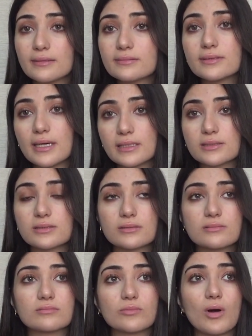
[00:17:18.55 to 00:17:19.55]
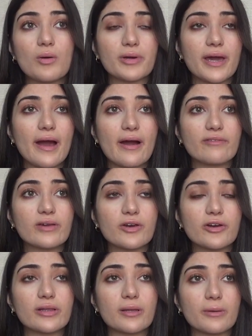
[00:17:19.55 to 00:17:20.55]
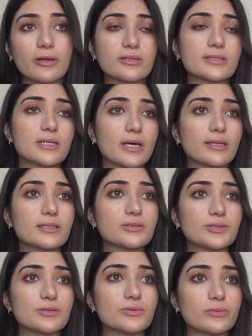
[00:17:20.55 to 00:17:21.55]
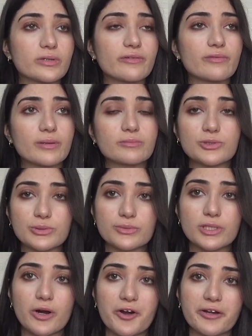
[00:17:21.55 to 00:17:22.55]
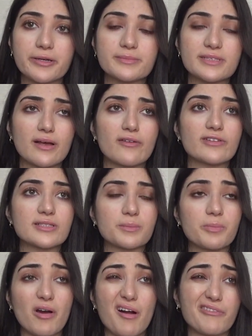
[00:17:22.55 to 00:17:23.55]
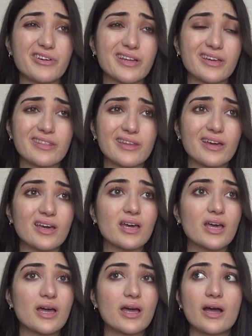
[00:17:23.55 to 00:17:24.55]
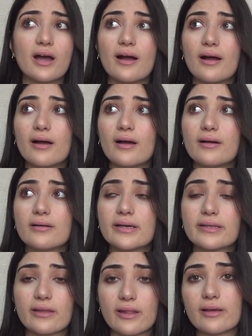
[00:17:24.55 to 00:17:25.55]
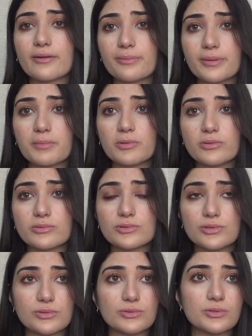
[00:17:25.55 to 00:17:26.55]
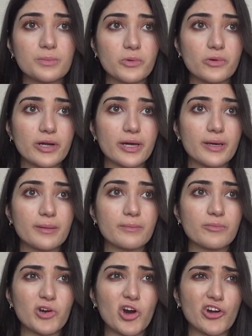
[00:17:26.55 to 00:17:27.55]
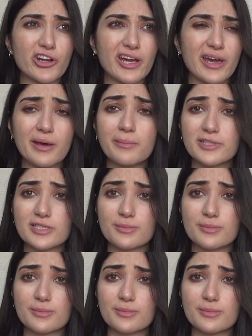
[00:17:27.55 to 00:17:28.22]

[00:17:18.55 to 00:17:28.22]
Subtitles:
that's what we have here in Lebanon, sadly, too. One of them do regard himself as a prophet, I think. And a lot of people do support him, regarding him as a